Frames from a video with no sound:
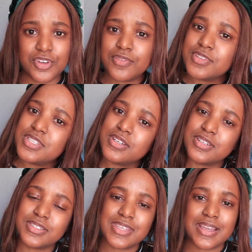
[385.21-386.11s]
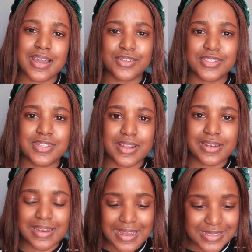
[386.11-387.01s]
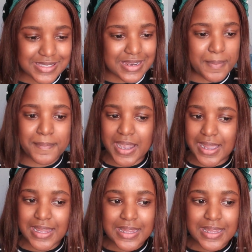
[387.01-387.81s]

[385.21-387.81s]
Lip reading: you're obviously gonna take out that nice number